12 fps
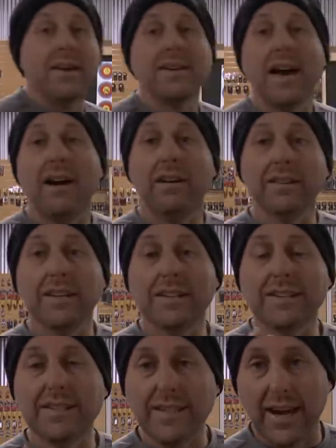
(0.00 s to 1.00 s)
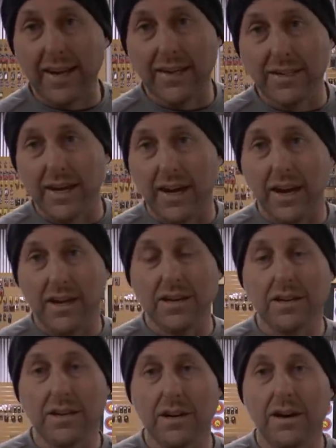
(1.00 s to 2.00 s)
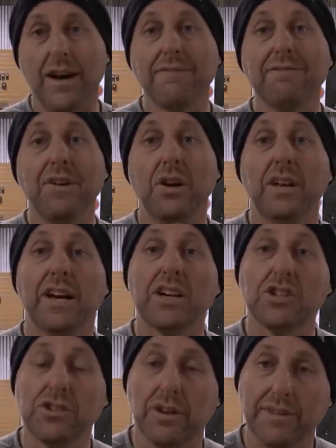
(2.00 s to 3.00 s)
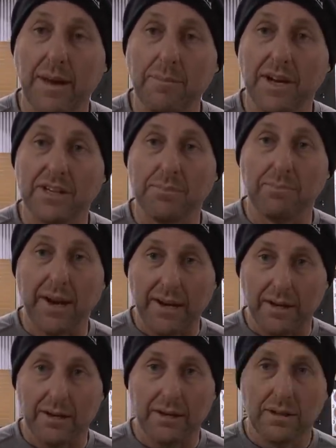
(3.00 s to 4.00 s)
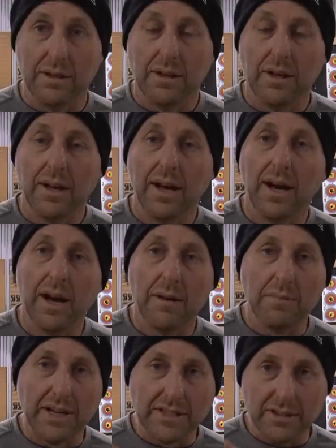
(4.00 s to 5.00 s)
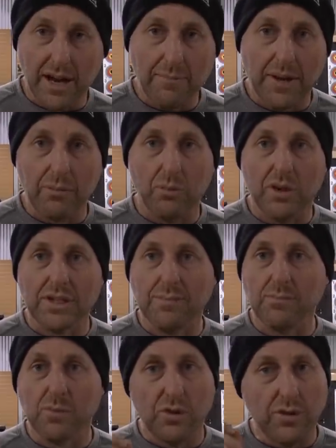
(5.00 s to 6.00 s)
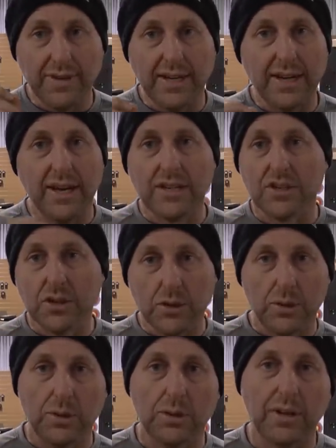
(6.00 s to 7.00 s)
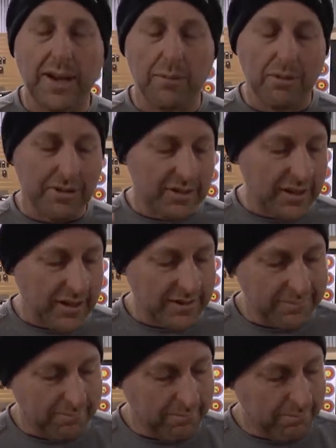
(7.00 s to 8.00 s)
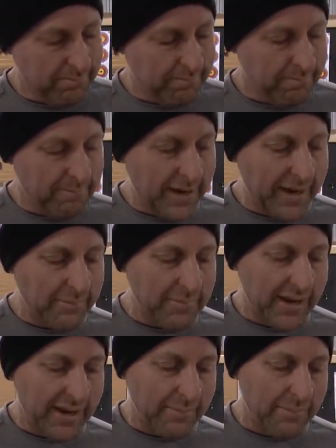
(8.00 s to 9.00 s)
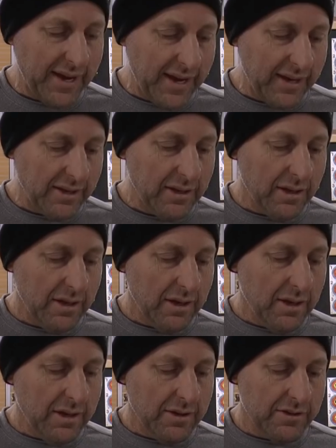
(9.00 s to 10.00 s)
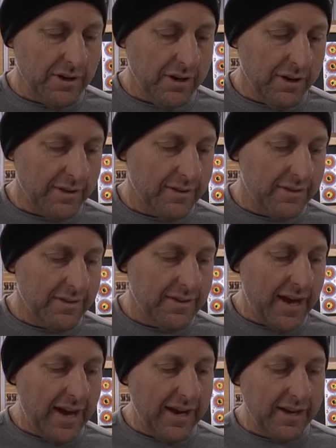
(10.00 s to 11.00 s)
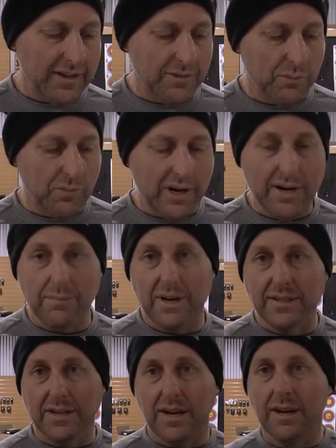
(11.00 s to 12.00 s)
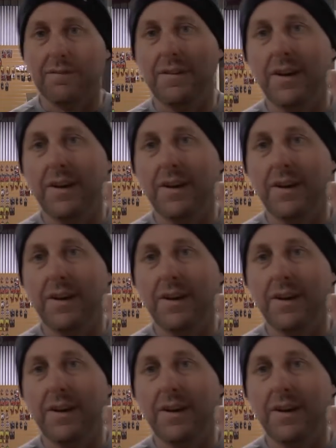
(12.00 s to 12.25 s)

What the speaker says: Now, on the second day, I felt like I shot that much better. My sight pin wasn't moving at all. It was just bang, bang, bang. So that is one of my target